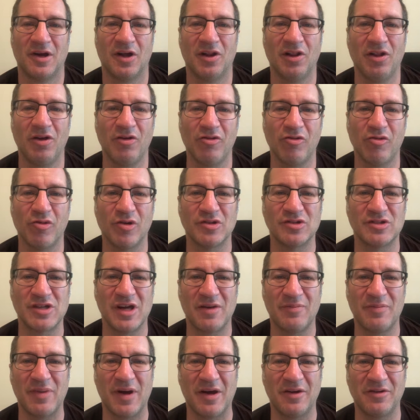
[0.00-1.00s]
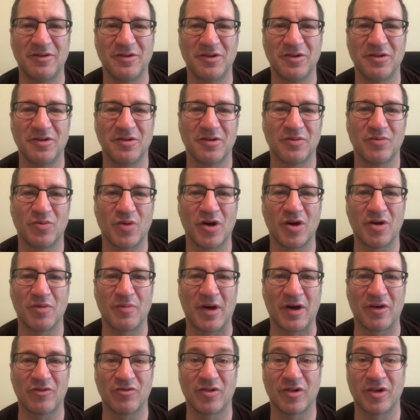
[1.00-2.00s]
Hello everyone, Tom Pounder, and welcome
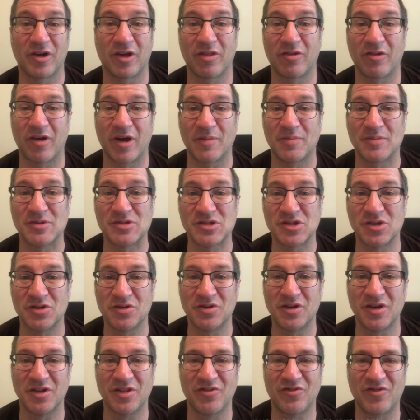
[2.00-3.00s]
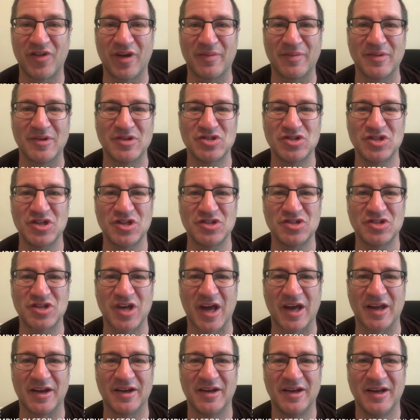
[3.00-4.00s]
back for another episode of the Family Chit
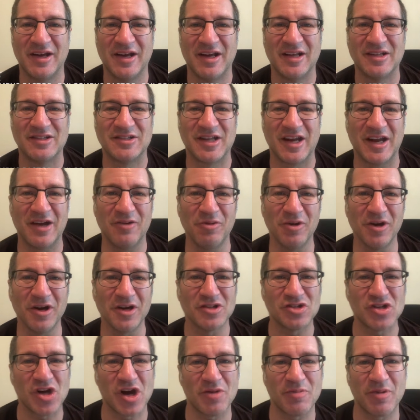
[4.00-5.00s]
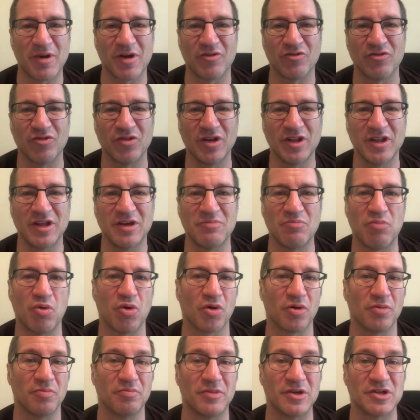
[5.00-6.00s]
Chat. Today we're going to talk about a really
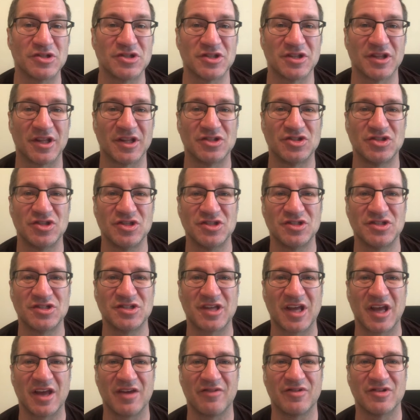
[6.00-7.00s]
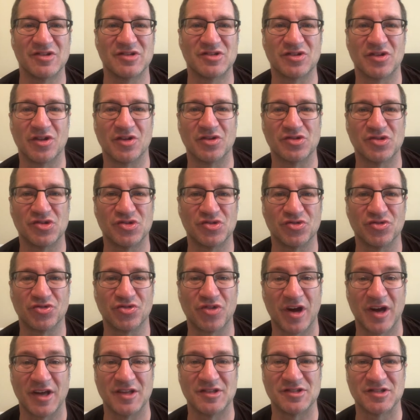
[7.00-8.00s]
important mission that Jesus gave his closest
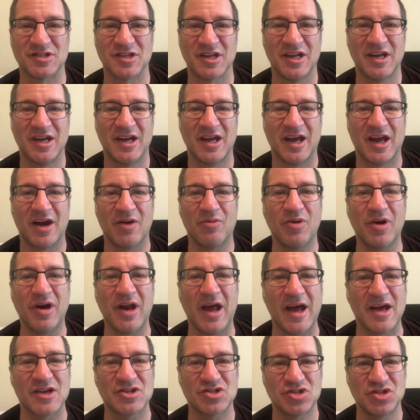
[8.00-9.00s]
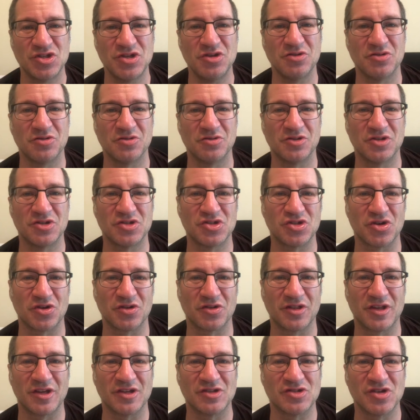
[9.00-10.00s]
friends. And I want to ask you to
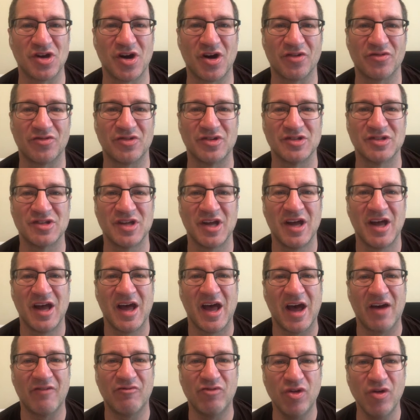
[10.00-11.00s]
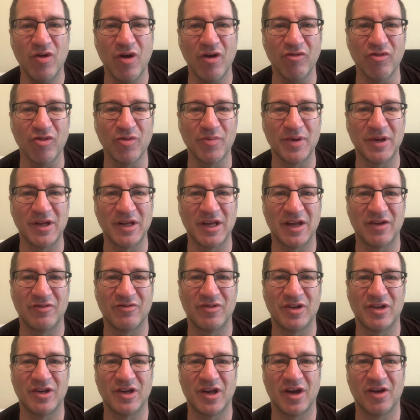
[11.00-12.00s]
start things off is, have you ever been
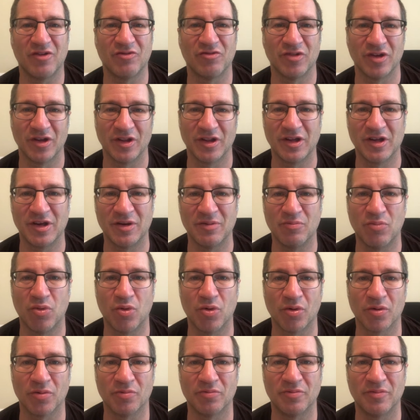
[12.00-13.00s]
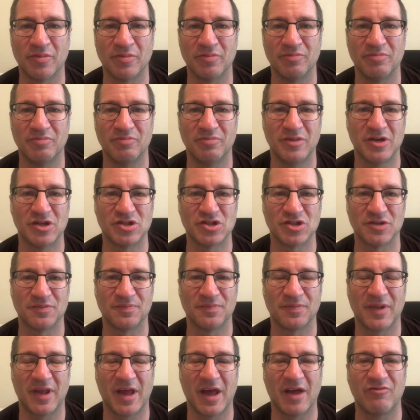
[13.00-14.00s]
given a really important mission?
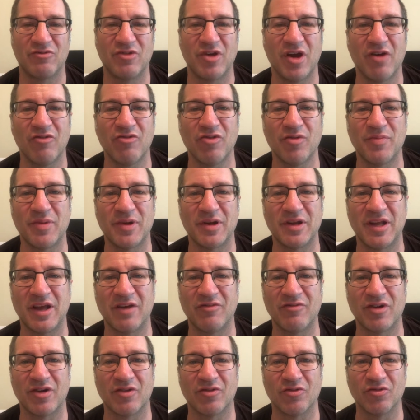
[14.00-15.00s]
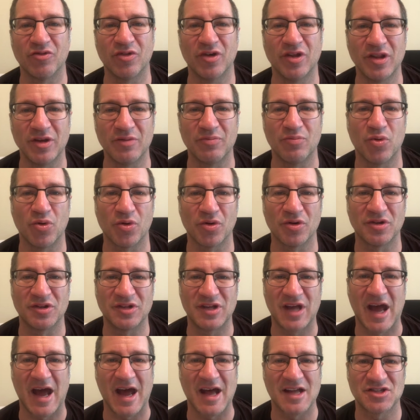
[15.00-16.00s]
Have you ever been given a really important
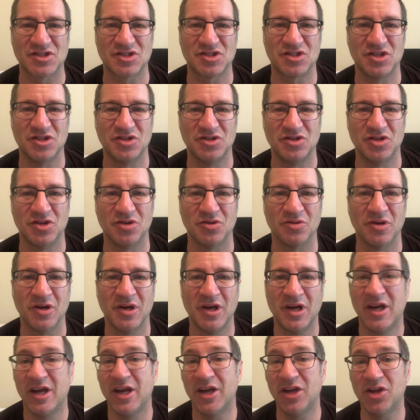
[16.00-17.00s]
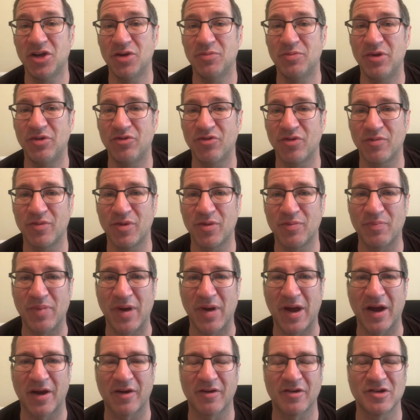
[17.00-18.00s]
task to do? It could be from your
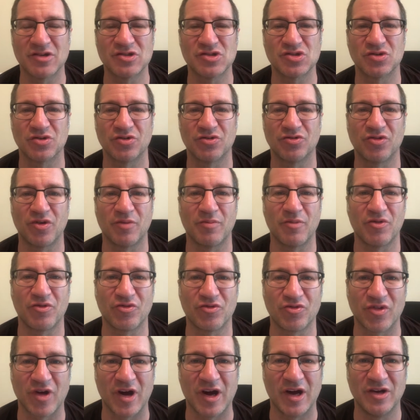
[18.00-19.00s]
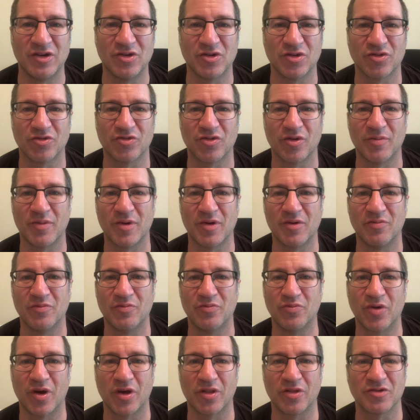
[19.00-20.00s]
parents or from a friend or from a
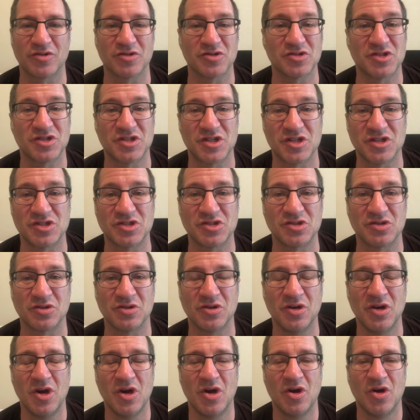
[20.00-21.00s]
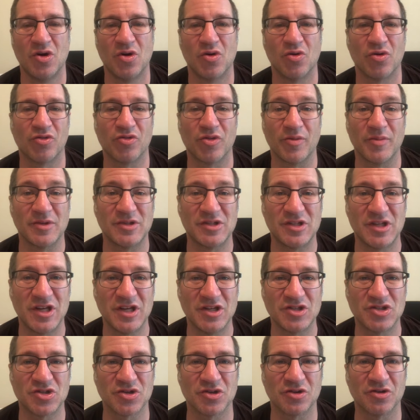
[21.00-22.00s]
brother or sister or from a
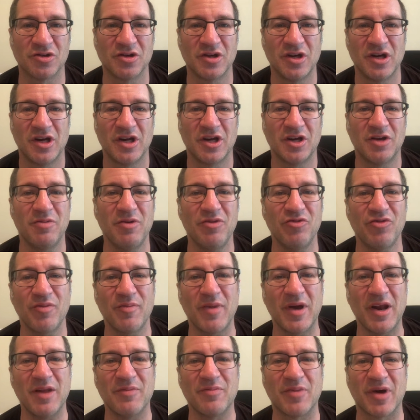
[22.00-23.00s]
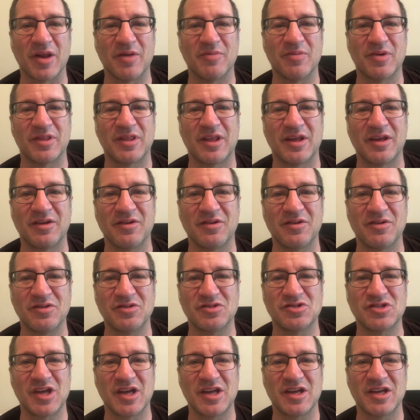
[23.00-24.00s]
teacher. It could be from anybody, but they
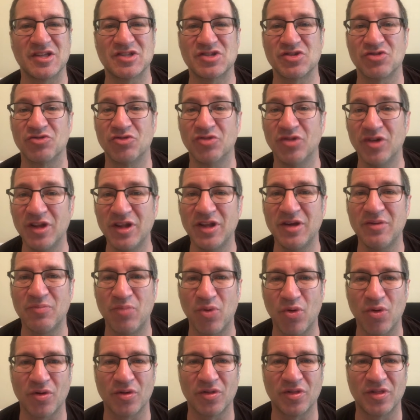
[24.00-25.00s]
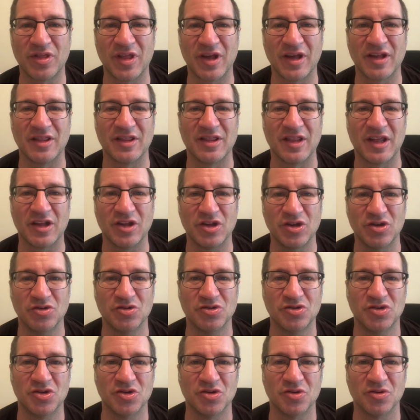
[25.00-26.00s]
say it's a really important thing that you
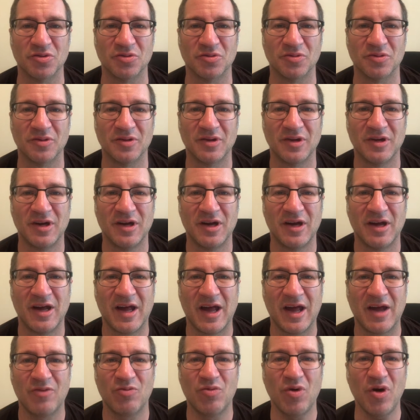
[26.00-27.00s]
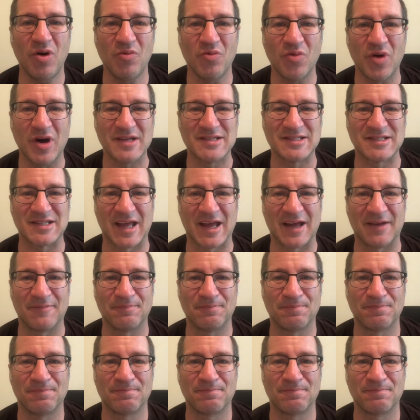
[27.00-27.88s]
do. Hey, what was that?